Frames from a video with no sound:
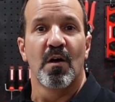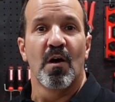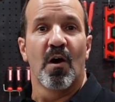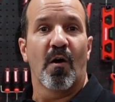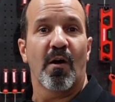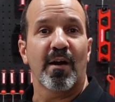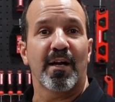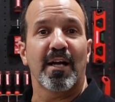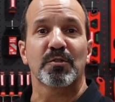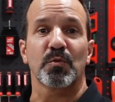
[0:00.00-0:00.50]

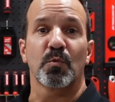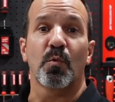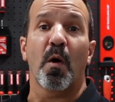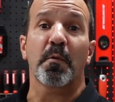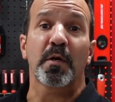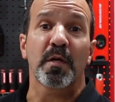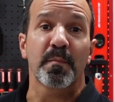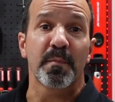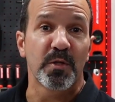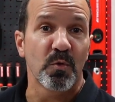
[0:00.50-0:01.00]
All right, guys, so what we're
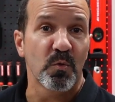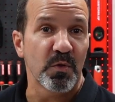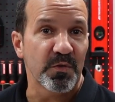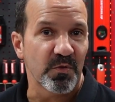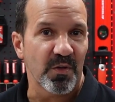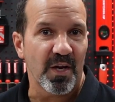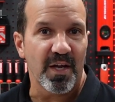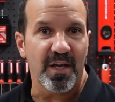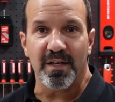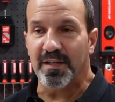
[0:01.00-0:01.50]
gonna be doing
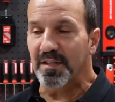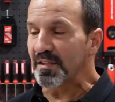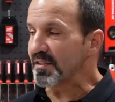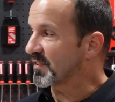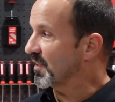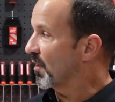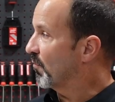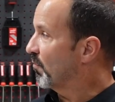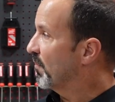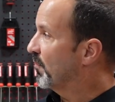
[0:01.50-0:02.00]
today
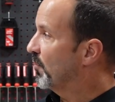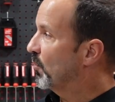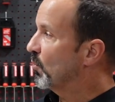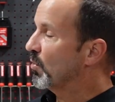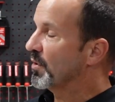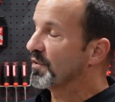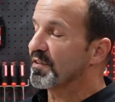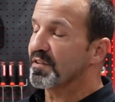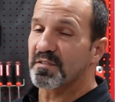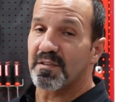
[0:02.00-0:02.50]
is
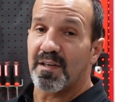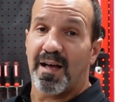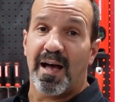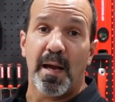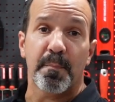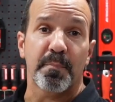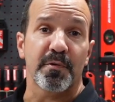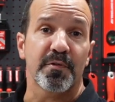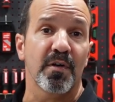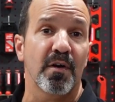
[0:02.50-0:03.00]
reviewing this
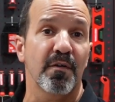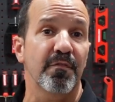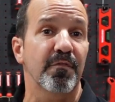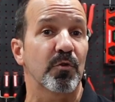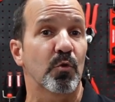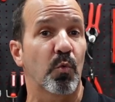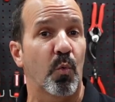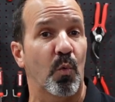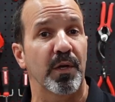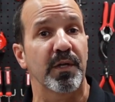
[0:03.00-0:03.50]
Hyper Tough
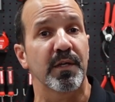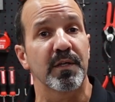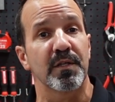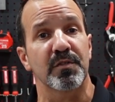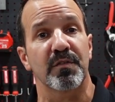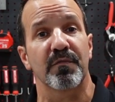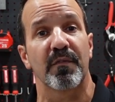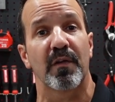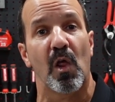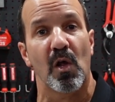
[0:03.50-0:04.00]

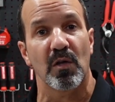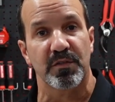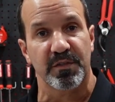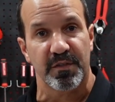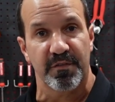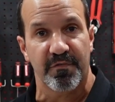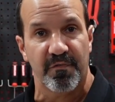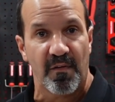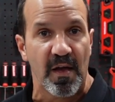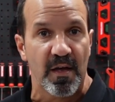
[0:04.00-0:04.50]
20-inch
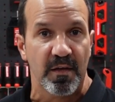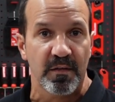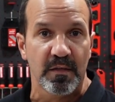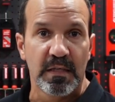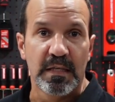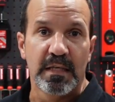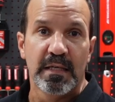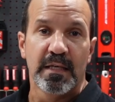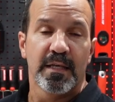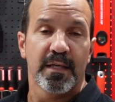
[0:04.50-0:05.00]
velocity fan.
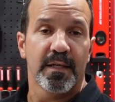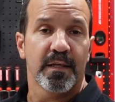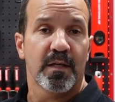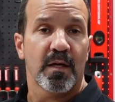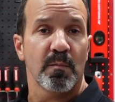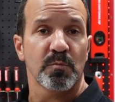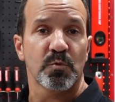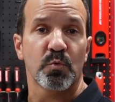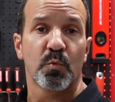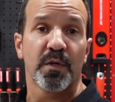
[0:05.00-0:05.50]
It
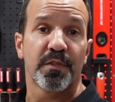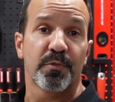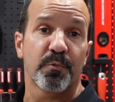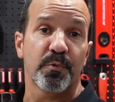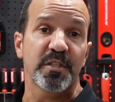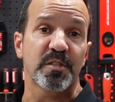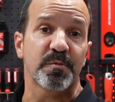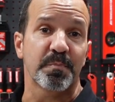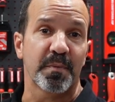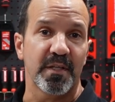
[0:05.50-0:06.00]
comes with
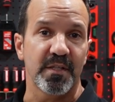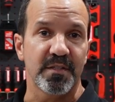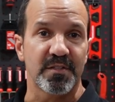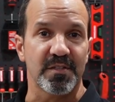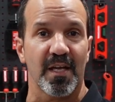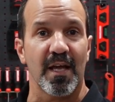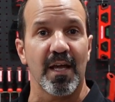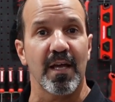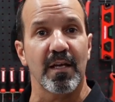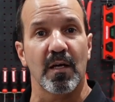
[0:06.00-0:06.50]
3 speeds
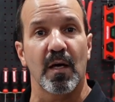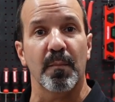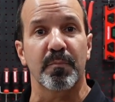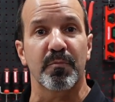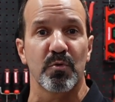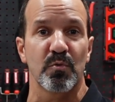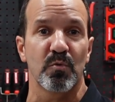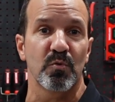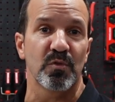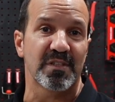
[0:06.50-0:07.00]
and up
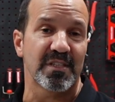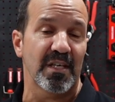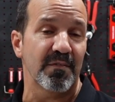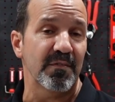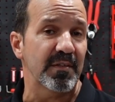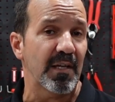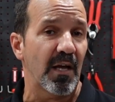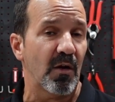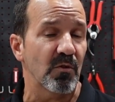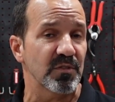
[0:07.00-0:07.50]
to
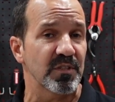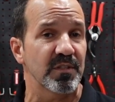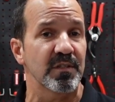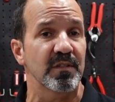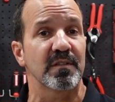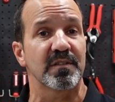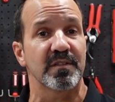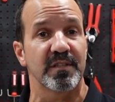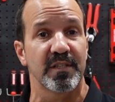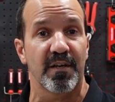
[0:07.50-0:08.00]
7,000
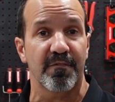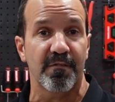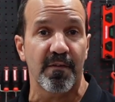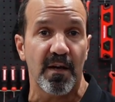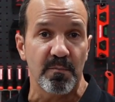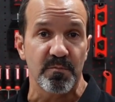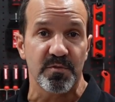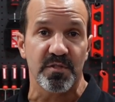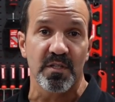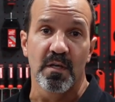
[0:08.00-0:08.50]

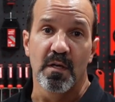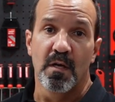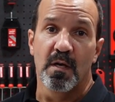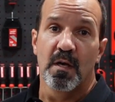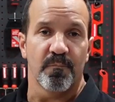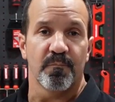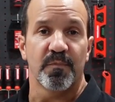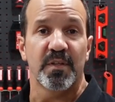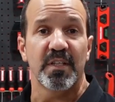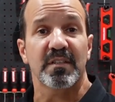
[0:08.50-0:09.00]
CFMs.
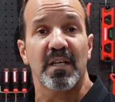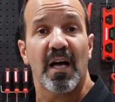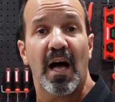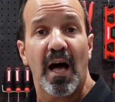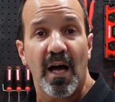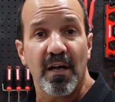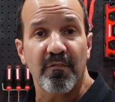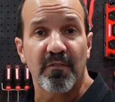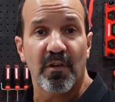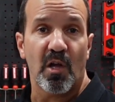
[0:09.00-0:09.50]
These
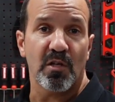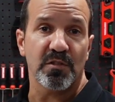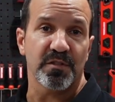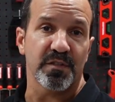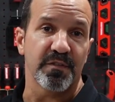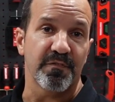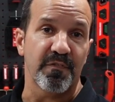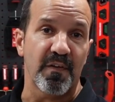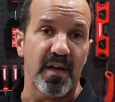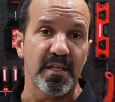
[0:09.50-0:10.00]
high
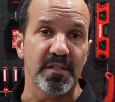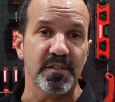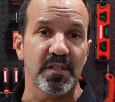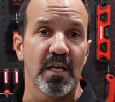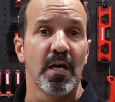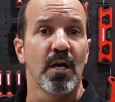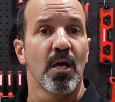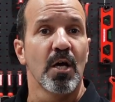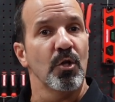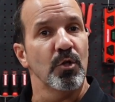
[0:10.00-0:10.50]
velocity fans,
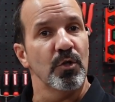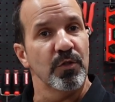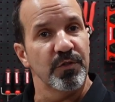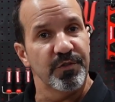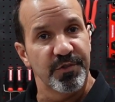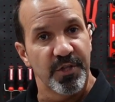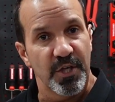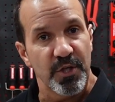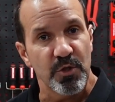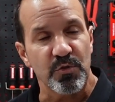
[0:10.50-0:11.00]

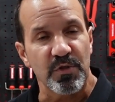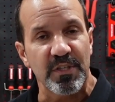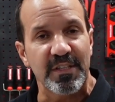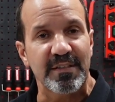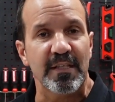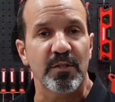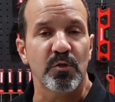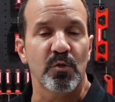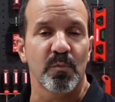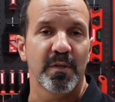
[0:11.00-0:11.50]
they usually
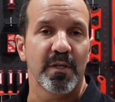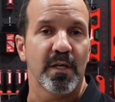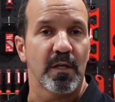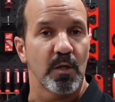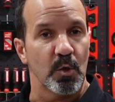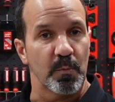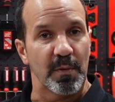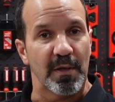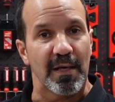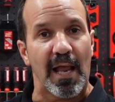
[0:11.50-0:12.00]
tend to be a
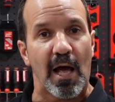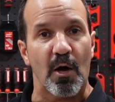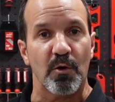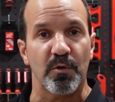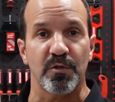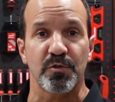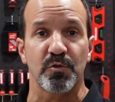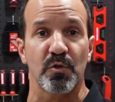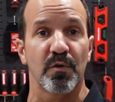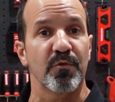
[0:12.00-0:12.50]
little bit
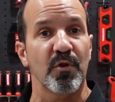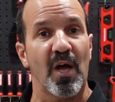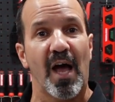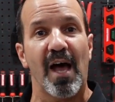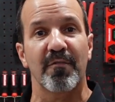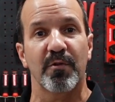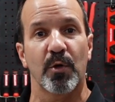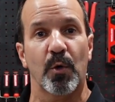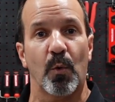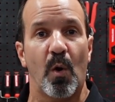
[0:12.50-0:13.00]
louder, so if you
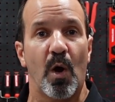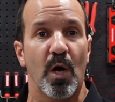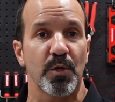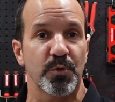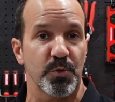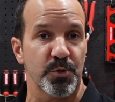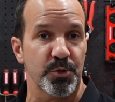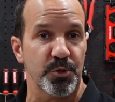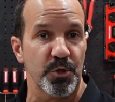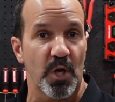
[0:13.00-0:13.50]
have a garage
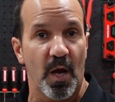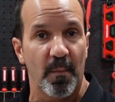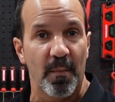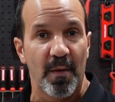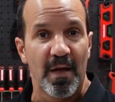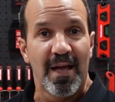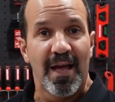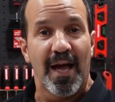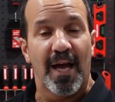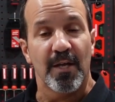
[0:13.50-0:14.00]
or a shop
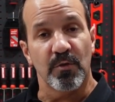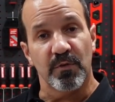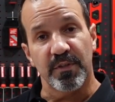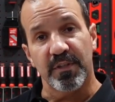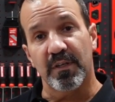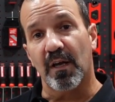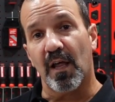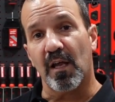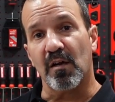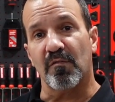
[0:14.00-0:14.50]
and you
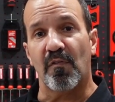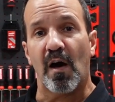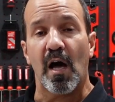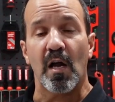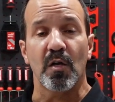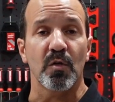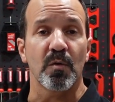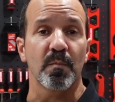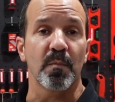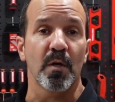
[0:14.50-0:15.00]
need a lot of
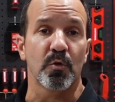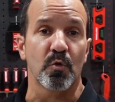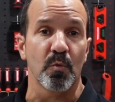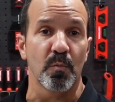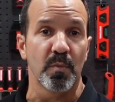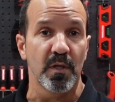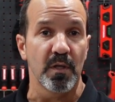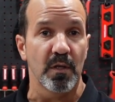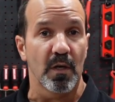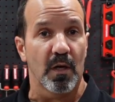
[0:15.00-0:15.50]
volume to
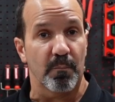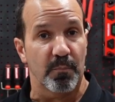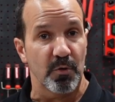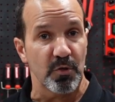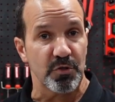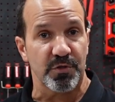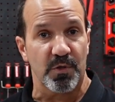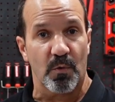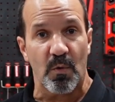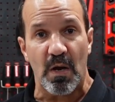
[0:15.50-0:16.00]
be
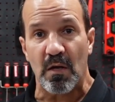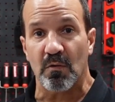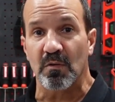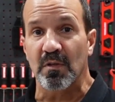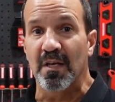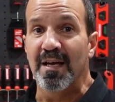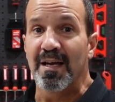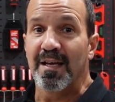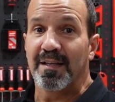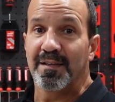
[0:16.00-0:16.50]
pushed around,
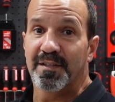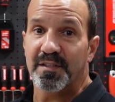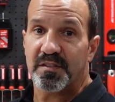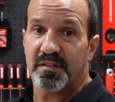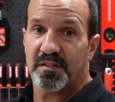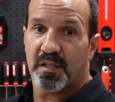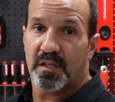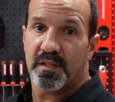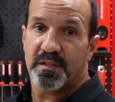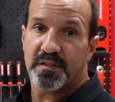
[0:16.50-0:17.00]

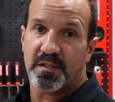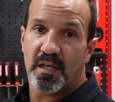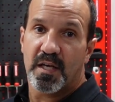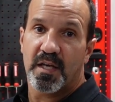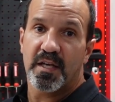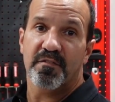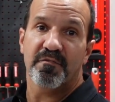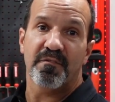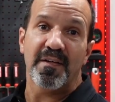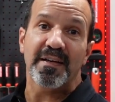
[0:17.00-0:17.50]
this is
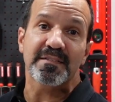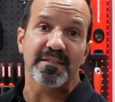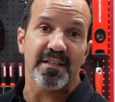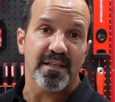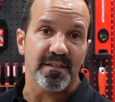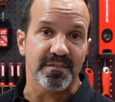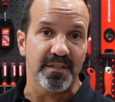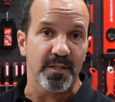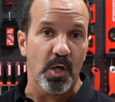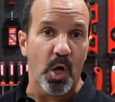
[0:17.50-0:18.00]
a
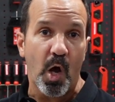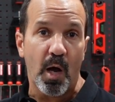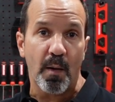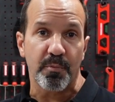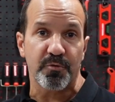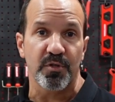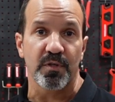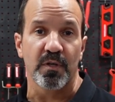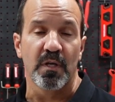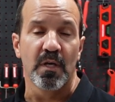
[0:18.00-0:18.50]
fantastic
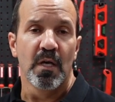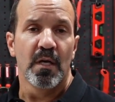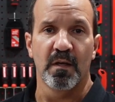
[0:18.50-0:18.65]
option.